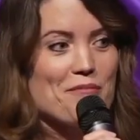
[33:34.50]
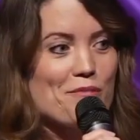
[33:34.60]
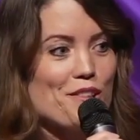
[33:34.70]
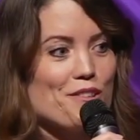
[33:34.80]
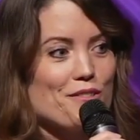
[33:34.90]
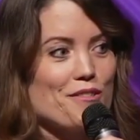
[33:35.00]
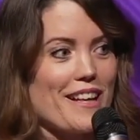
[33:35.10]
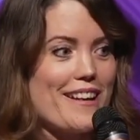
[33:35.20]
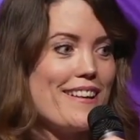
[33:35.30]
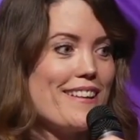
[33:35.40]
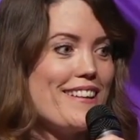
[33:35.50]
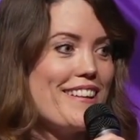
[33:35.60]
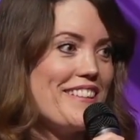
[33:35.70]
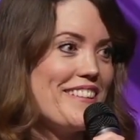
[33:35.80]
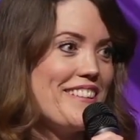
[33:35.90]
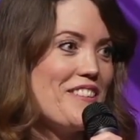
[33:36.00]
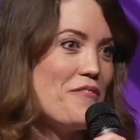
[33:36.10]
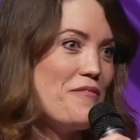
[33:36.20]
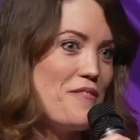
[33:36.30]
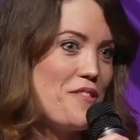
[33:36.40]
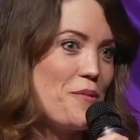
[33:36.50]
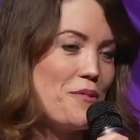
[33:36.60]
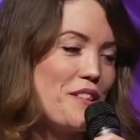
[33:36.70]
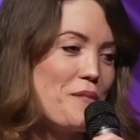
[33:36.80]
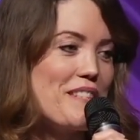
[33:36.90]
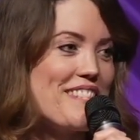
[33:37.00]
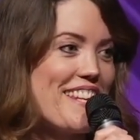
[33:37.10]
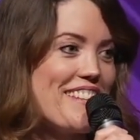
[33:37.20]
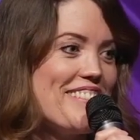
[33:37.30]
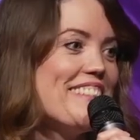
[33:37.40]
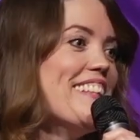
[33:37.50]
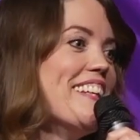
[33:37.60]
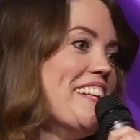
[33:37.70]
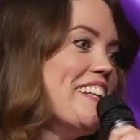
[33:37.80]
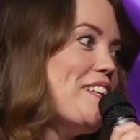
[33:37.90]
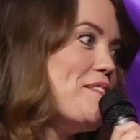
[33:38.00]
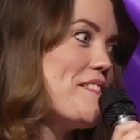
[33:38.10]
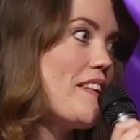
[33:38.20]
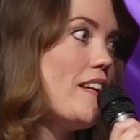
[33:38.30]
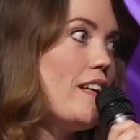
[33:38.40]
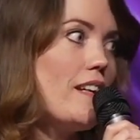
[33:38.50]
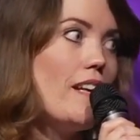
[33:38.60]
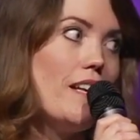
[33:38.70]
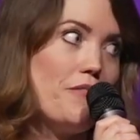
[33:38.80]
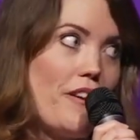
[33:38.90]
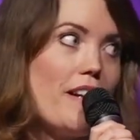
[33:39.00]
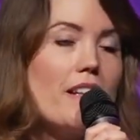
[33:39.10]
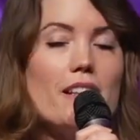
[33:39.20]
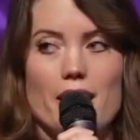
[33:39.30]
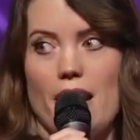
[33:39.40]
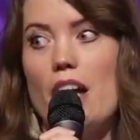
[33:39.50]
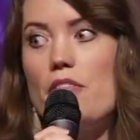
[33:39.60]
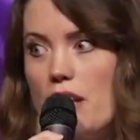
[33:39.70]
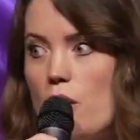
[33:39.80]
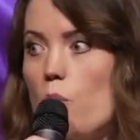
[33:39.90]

I'm going to go die, you know, so the world can be saved. He's like, if I could get out of it, I